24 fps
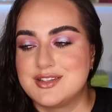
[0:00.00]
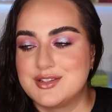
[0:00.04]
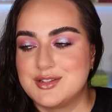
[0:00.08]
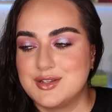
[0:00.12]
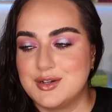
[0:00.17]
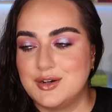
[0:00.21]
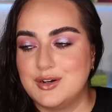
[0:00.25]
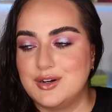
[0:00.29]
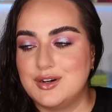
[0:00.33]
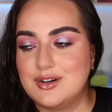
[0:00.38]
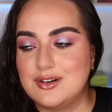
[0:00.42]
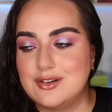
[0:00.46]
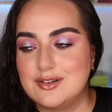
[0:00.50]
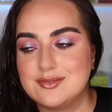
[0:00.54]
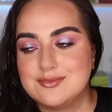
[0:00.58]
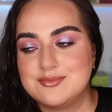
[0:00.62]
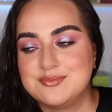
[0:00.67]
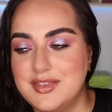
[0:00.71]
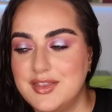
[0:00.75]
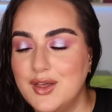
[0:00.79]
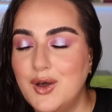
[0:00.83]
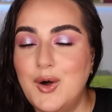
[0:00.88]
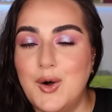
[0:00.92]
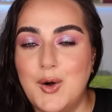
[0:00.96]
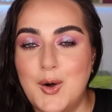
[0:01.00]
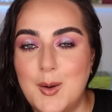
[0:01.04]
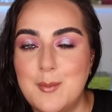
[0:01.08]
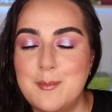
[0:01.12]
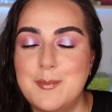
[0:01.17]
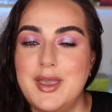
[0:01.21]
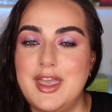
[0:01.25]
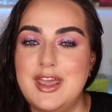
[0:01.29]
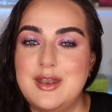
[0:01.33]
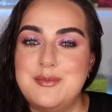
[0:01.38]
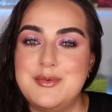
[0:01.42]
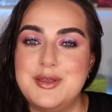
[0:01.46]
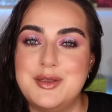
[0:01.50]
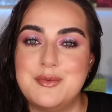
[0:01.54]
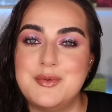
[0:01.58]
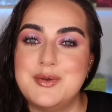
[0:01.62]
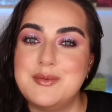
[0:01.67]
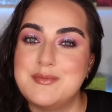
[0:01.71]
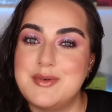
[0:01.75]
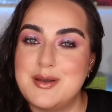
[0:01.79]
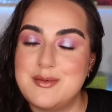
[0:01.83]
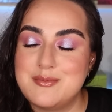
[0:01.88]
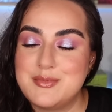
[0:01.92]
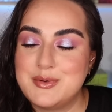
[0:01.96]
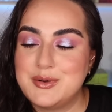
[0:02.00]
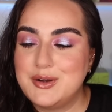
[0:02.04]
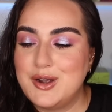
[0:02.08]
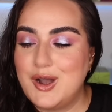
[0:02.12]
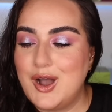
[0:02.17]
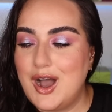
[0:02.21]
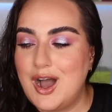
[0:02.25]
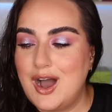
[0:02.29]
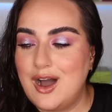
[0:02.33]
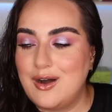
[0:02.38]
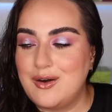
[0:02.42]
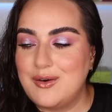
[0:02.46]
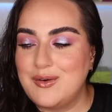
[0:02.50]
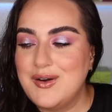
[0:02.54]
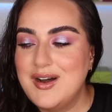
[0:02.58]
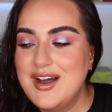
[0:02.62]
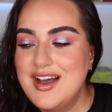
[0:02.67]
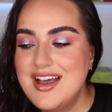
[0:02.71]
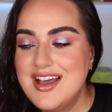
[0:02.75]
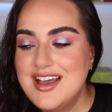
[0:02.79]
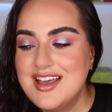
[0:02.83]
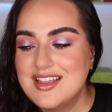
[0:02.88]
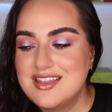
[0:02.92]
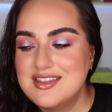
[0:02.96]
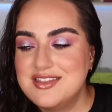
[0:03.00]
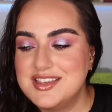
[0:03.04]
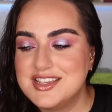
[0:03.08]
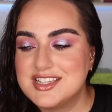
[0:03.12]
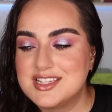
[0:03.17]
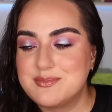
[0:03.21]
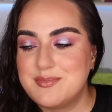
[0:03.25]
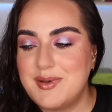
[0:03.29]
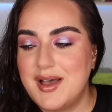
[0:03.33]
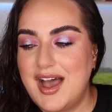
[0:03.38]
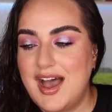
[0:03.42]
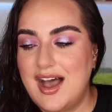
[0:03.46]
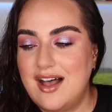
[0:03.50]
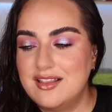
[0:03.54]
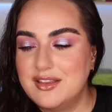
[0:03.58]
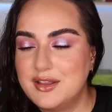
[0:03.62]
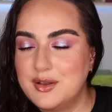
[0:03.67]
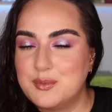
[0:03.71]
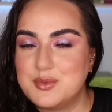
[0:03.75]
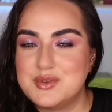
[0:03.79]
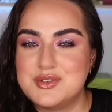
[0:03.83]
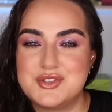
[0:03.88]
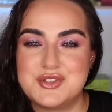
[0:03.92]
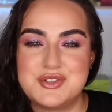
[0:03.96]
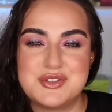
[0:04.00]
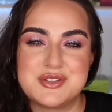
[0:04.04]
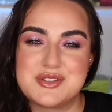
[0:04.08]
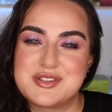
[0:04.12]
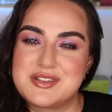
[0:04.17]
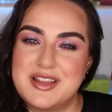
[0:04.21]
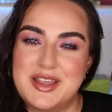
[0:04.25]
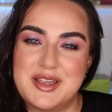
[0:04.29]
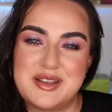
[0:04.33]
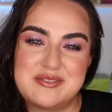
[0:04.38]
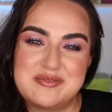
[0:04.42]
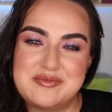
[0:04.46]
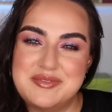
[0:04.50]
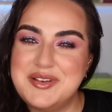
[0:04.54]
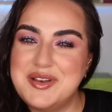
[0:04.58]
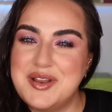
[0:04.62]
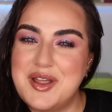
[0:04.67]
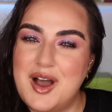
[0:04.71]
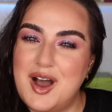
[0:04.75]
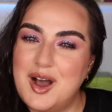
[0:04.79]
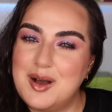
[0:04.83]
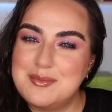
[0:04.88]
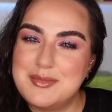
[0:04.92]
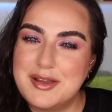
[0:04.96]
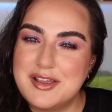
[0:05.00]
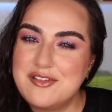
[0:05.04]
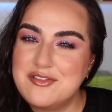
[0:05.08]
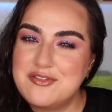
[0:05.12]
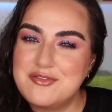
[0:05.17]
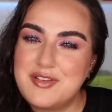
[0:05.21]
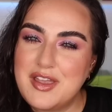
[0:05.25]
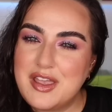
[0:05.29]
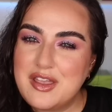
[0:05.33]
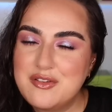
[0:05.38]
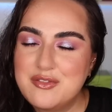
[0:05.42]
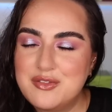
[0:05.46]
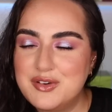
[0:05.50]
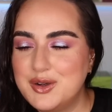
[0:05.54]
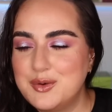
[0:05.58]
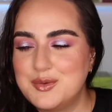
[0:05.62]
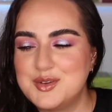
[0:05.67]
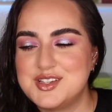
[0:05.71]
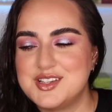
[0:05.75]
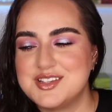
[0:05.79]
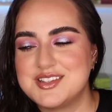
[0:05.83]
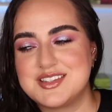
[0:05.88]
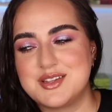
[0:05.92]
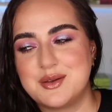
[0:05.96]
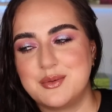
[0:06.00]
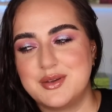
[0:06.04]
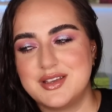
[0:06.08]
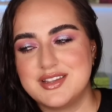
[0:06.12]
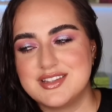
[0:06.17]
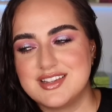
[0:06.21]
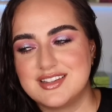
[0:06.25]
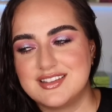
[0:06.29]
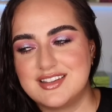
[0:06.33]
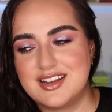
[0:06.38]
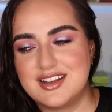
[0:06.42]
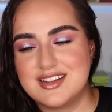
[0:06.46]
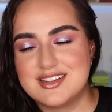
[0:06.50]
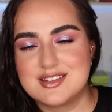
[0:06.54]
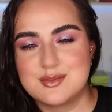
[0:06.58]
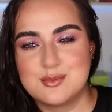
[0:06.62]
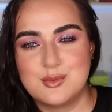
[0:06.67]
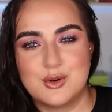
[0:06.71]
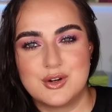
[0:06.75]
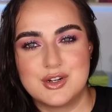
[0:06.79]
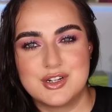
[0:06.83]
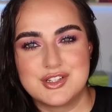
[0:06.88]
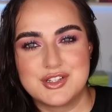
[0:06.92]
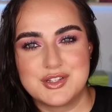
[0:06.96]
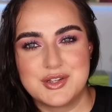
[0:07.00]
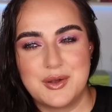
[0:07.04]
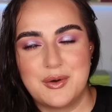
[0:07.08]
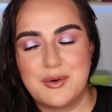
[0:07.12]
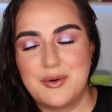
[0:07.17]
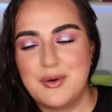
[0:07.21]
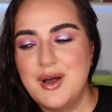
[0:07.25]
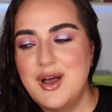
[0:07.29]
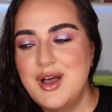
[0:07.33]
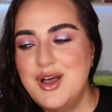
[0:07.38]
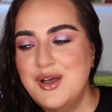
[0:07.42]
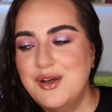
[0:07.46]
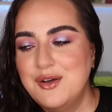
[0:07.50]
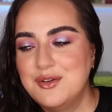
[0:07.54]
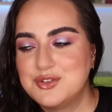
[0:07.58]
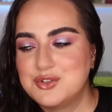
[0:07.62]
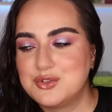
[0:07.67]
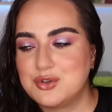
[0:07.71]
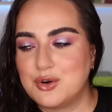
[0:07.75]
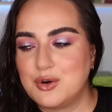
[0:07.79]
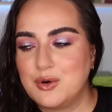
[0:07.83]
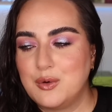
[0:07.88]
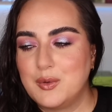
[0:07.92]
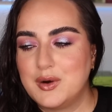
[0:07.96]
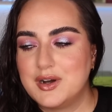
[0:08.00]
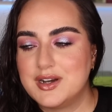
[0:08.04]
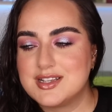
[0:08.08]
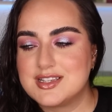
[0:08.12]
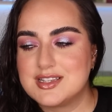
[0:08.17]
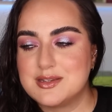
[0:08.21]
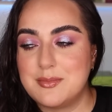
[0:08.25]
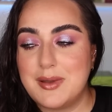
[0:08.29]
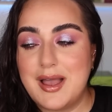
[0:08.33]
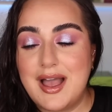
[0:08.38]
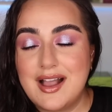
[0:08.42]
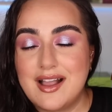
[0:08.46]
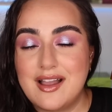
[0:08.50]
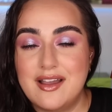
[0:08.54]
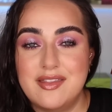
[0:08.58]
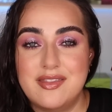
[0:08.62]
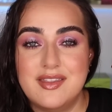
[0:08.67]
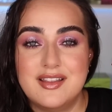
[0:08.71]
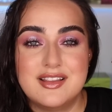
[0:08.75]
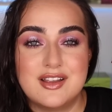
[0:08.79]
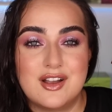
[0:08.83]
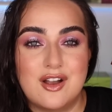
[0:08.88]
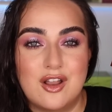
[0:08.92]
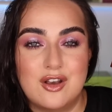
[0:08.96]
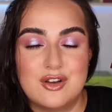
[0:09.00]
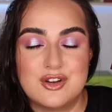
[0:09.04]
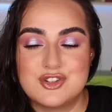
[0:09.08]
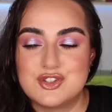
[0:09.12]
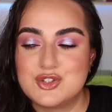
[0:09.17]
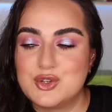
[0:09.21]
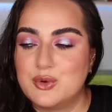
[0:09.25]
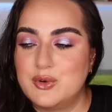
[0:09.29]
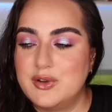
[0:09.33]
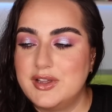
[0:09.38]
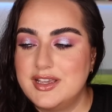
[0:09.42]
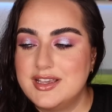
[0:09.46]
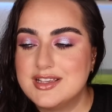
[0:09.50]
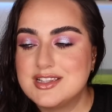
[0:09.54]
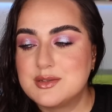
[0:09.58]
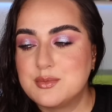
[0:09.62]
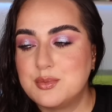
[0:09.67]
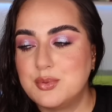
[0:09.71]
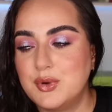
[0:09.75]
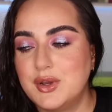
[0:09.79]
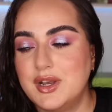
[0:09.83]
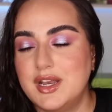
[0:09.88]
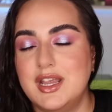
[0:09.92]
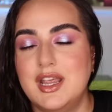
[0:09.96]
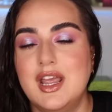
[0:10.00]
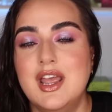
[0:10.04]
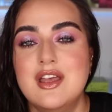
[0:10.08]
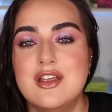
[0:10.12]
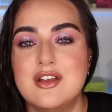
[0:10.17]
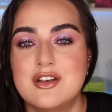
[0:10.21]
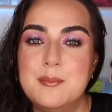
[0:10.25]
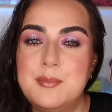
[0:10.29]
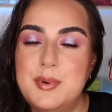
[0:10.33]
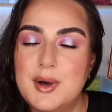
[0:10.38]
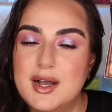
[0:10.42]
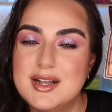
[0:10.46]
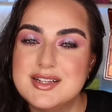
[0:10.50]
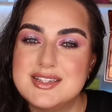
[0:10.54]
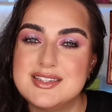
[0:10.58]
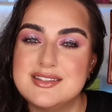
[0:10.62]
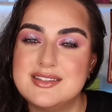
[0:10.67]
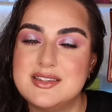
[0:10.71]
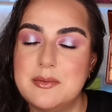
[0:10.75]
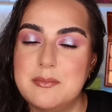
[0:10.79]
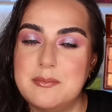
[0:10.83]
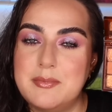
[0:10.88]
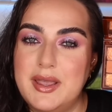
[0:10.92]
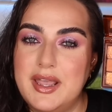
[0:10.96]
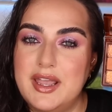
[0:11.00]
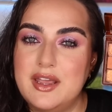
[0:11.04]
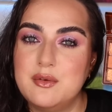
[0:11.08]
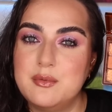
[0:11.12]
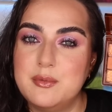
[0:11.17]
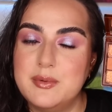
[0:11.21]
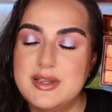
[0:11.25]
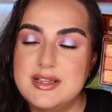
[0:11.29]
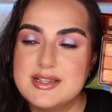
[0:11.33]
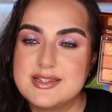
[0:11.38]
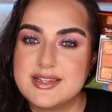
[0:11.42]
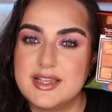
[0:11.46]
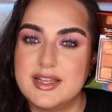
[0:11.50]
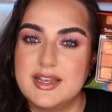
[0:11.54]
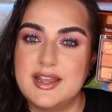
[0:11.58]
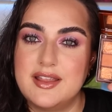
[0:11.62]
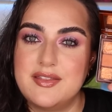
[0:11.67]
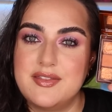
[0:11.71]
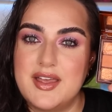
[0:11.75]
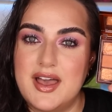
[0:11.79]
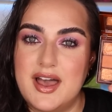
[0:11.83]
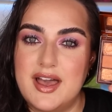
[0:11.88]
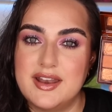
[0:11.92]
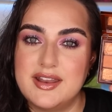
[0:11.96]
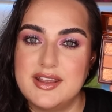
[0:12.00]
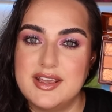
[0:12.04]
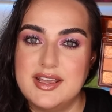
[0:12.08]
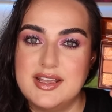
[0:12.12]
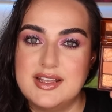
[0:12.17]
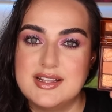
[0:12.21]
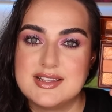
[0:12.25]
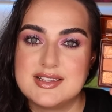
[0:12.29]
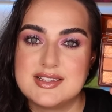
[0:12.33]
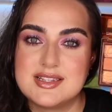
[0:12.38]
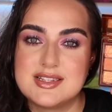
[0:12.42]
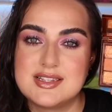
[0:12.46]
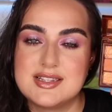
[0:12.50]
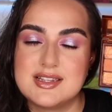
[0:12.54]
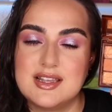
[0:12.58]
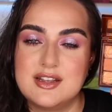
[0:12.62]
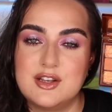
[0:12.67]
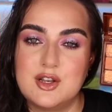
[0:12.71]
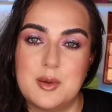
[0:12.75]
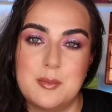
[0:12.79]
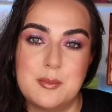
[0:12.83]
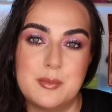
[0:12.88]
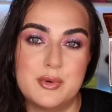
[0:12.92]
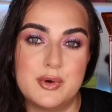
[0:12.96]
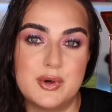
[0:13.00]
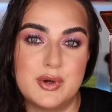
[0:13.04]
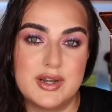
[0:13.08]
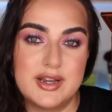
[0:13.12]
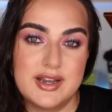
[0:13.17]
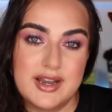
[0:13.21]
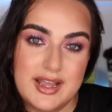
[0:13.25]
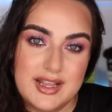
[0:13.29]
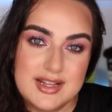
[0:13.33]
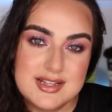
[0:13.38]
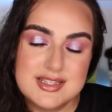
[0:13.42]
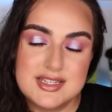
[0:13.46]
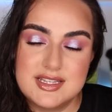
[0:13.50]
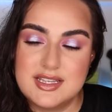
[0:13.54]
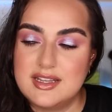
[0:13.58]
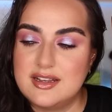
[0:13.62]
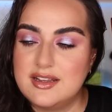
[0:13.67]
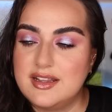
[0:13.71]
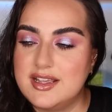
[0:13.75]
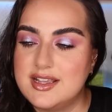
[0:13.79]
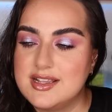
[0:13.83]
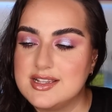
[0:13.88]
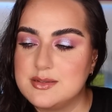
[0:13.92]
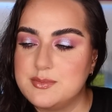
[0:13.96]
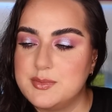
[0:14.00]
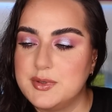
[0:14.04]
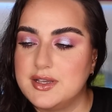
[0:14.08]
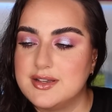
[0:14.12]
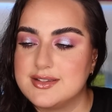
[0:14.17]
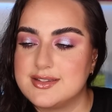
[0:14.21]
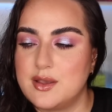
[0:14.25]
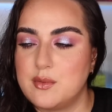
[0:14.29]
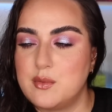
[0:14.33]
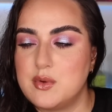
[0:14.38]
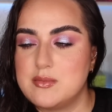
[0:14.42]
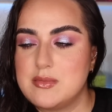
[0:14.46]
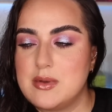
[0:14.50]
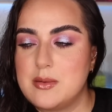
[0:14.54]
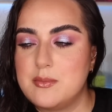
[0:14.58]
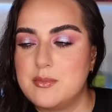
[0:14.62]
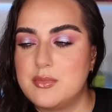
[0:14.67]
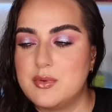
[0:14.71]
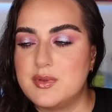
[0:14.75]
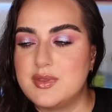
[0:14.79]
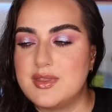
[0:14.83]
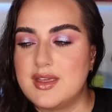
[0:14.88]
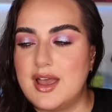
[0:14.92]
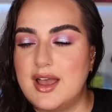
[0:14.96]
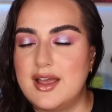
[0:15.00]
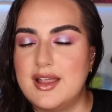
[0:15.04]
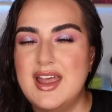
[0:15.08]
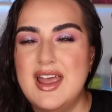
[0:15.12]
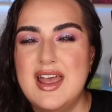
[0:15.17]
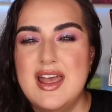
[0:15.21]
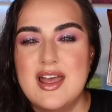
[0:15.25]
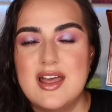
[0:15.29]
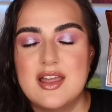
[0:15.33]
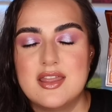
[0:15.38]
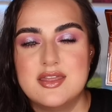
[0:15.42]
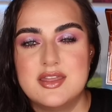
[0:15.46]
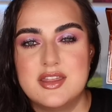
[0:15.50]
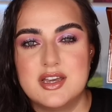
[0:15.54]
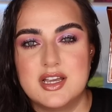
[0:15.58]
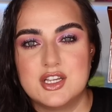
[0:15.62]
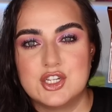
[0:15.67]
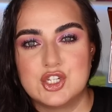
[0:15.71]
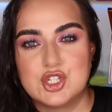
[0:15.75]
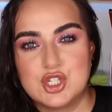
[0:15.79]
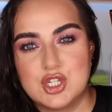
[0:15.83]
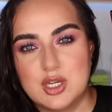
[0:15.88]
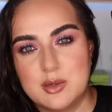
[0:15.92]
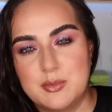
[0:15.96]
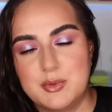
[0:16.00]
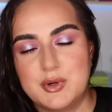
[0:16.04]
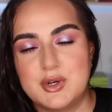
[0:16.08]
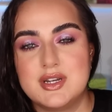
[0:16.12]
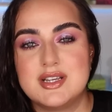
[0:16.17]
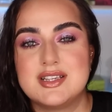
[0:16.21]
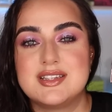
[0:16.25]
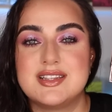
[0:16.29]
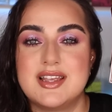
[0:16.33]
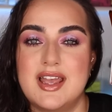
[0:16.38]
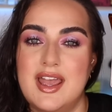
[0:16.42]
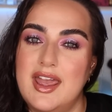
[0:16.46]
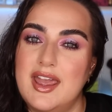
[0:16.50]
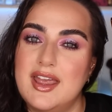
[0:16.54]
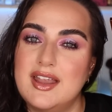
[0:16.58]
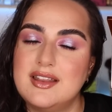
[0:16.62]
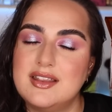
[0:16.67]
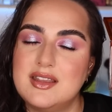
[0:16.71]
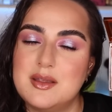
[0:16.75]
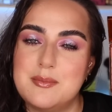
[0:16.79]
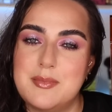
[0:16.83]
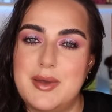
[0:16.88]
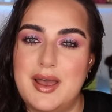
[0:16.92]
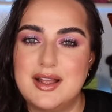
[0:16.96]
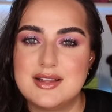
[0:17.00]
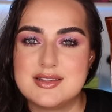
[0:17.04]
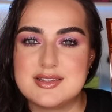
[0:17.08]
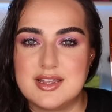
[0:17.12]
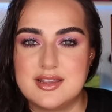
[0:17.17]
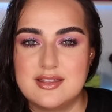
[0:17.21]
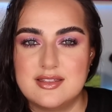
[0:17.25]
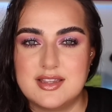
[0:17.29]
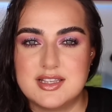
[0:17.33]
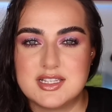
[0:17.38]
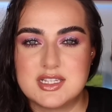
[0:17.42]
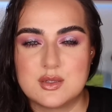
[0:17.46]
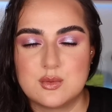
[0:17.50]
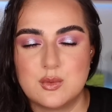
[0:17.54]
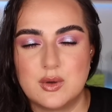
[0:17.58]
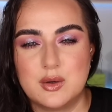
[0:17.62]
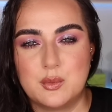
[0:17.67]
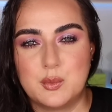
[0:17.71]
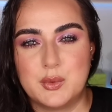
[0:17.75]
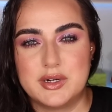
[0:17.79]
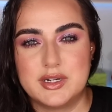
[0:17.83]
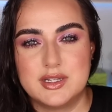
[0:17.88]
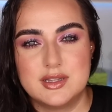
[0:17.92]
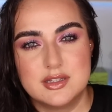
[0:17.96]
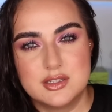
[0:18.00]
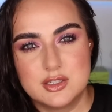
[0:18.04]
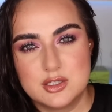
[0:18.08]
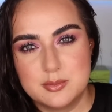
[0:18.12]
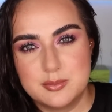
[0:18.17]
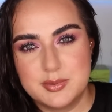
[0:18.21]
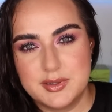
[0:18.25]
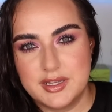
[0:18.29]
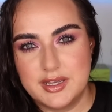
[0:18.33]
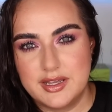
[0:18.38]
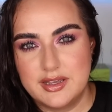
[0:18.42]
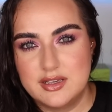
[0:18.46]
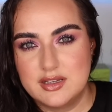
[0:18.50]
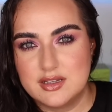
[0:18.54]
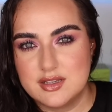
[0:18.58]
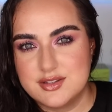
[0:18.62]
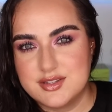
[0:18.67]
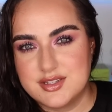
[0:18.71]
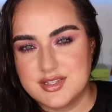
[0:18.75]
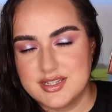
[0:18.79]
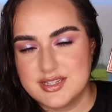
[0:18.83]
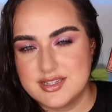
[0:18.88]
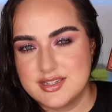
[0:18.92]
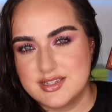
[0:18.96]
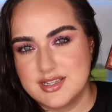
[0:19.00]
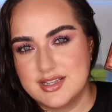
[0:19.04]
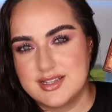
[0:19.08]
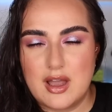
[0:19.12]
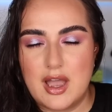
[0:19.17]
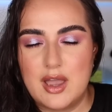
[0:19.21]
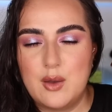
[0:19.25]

So the hole made me remember how this palette was just like not my favorite, which is the reason that it's more so towards the back. I think the color story is pretty, but the main reason that it's number 19 is because I remember that the shimmers and the mattes in this one were a little bit inconsistent.